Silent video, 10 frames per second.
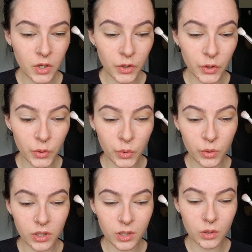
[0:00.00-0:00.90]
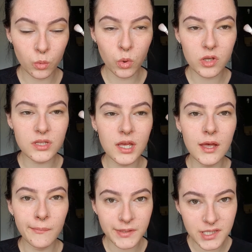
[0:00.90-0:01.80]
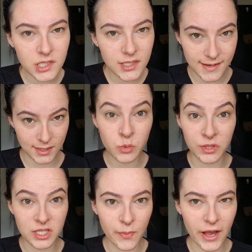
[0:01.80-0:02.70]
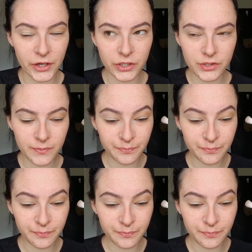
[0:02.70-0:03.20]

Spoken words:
who was obsessed with spiders.